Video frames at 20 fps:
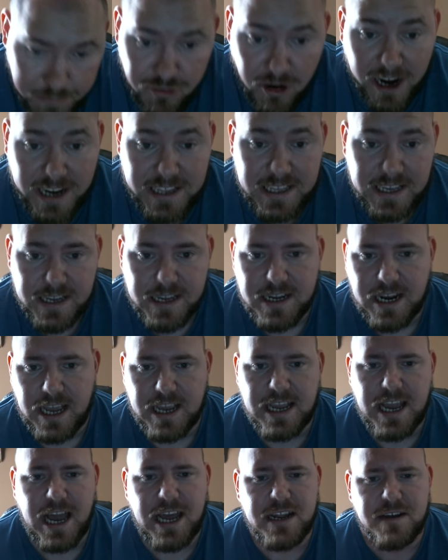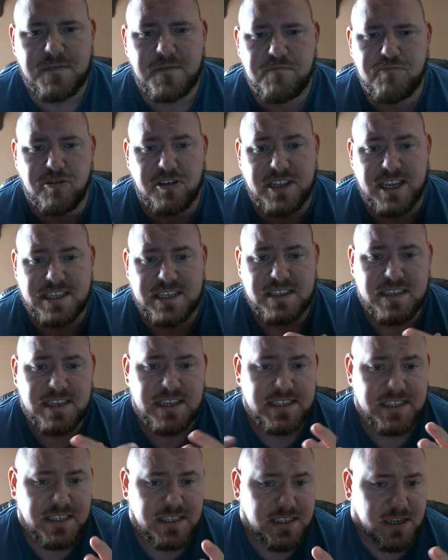pregnant. And I kind of predicted
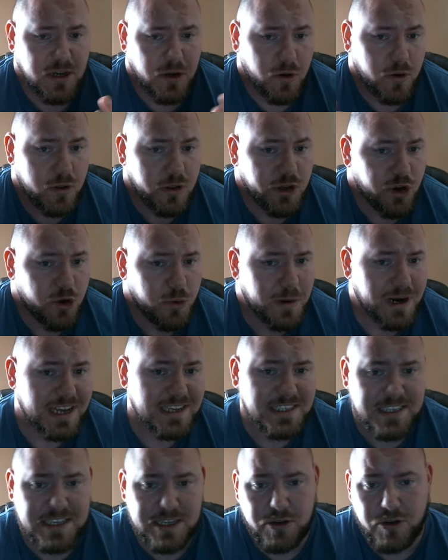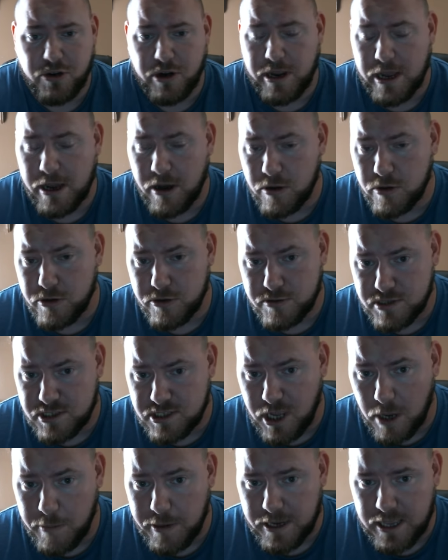this earlier when I seen her held her
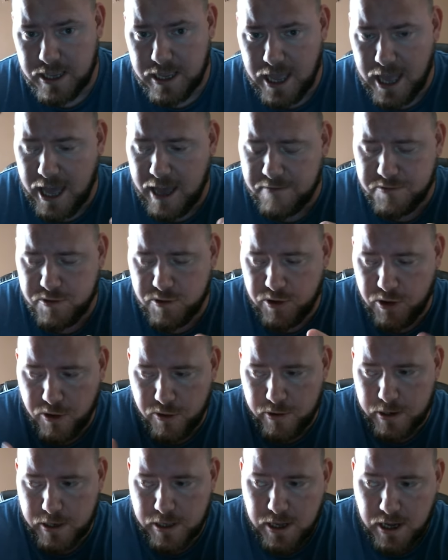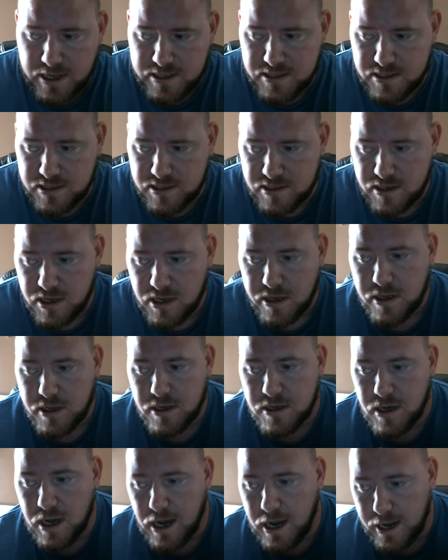stomach after her and Guts,
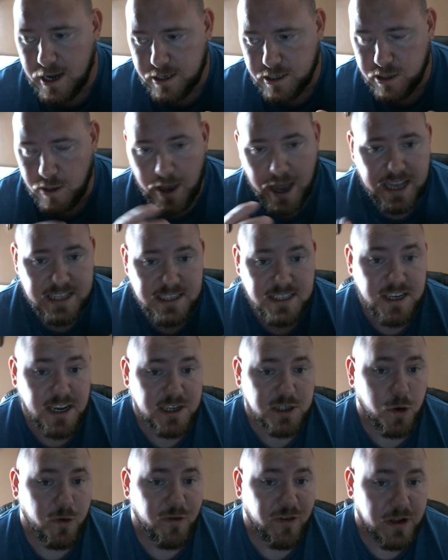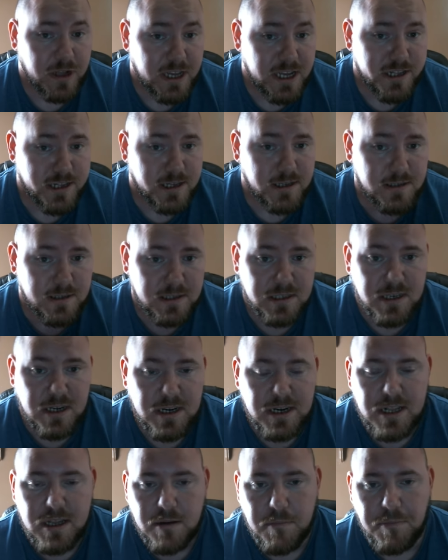had sexual relations.
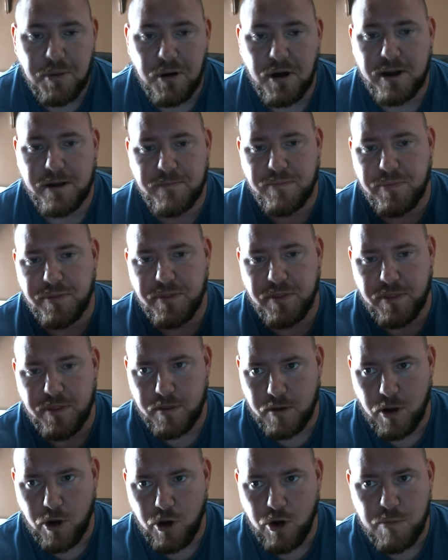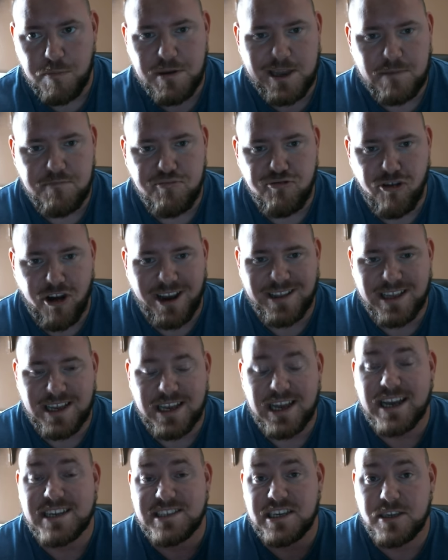But her being
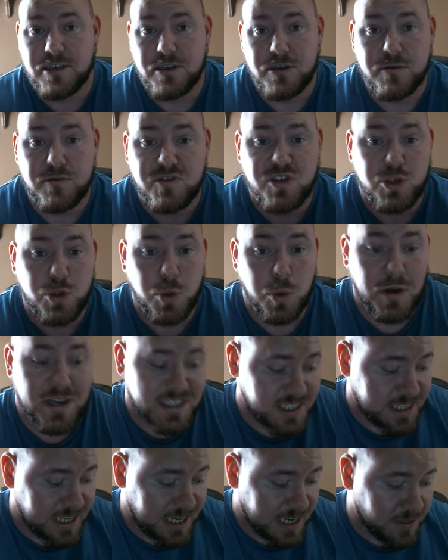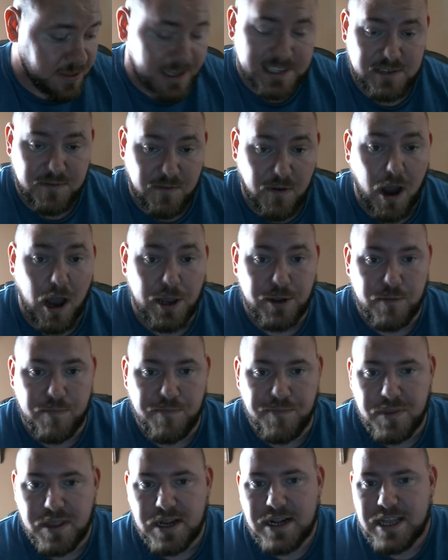pregnant has a huge twist in this volume.
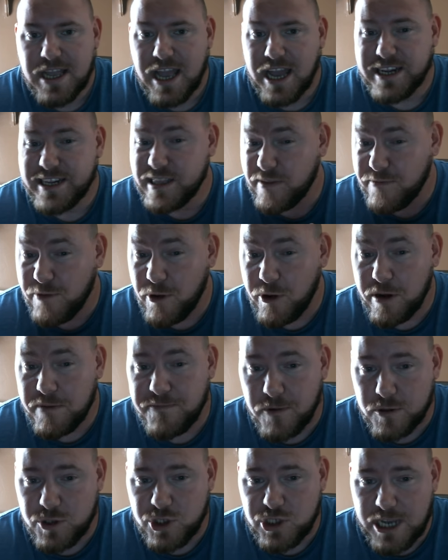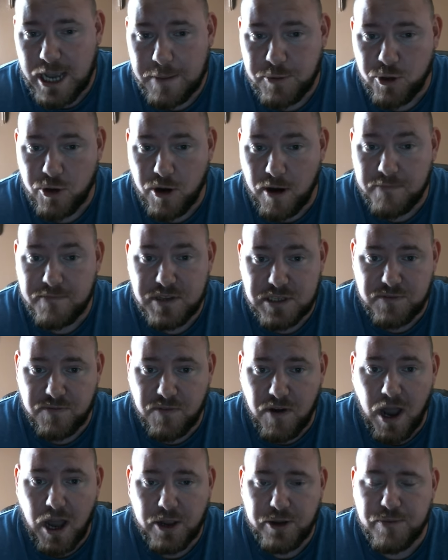And in the very first chapter of this
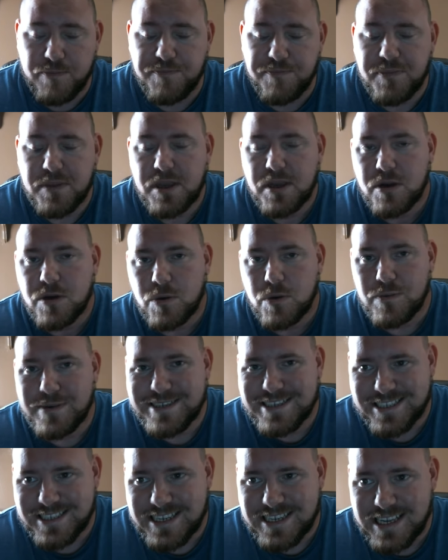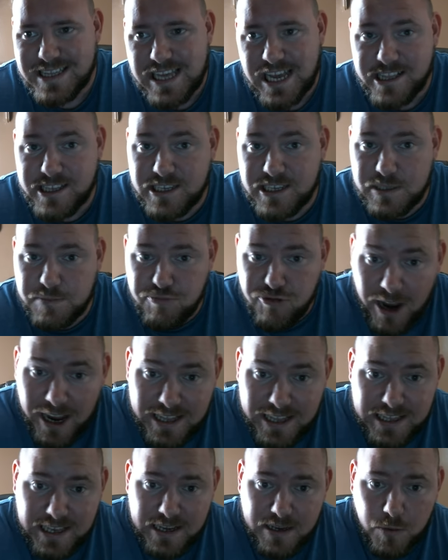volume, we see that she's
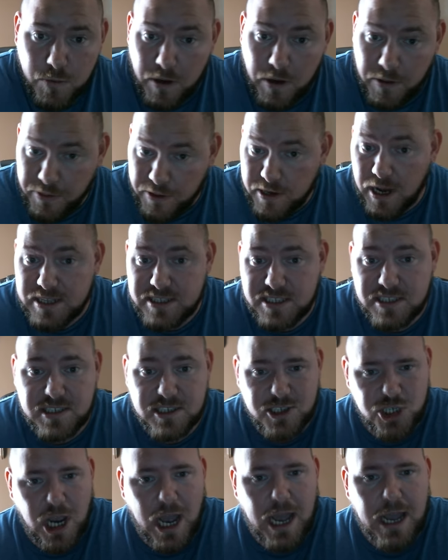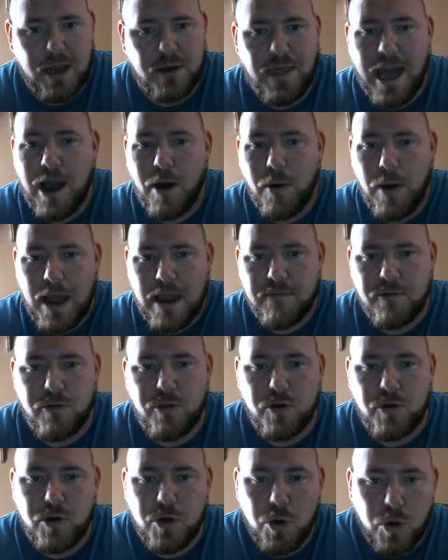pregnant with Guts' child. However,
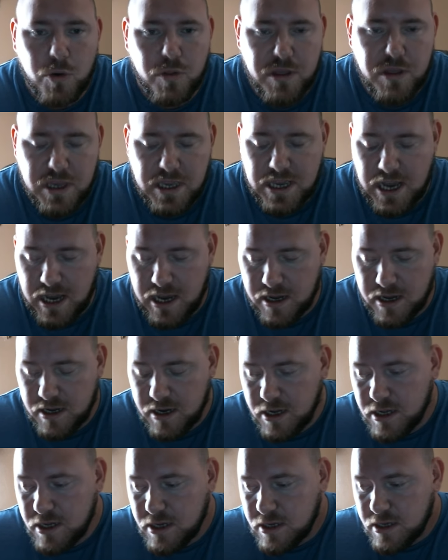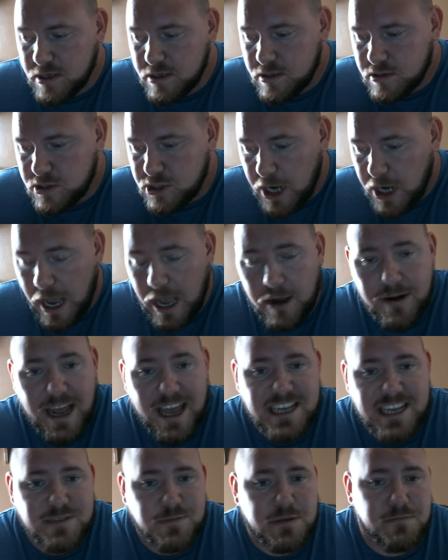the child
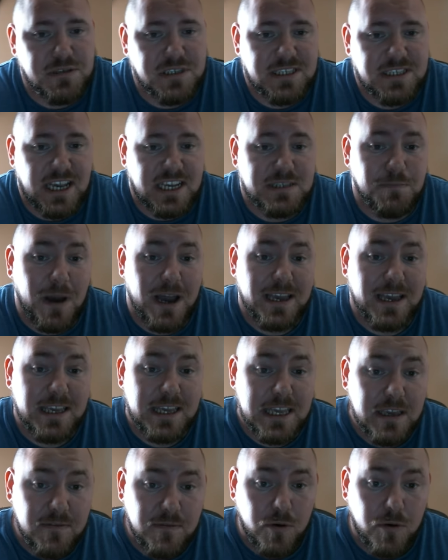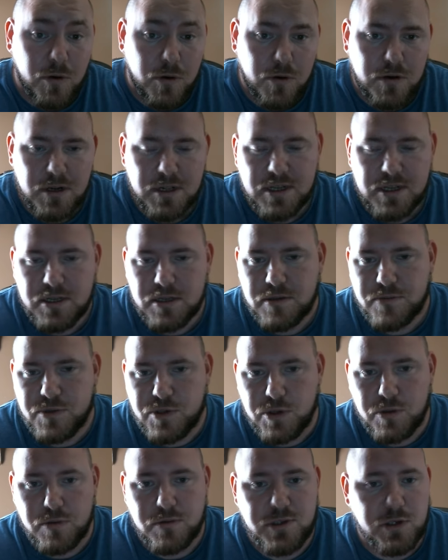has been possessed by evil
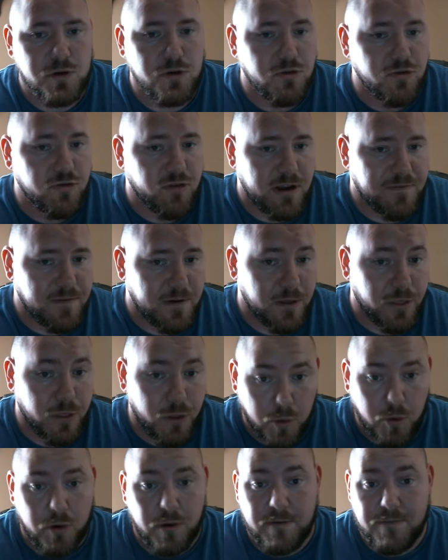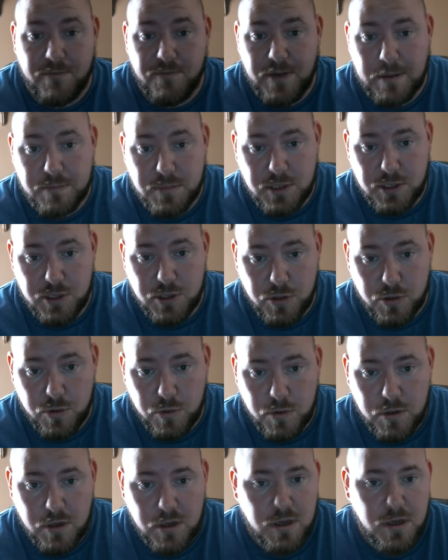due to Griffith or
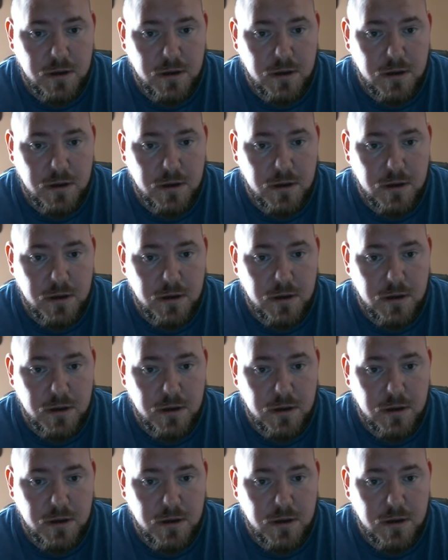Femto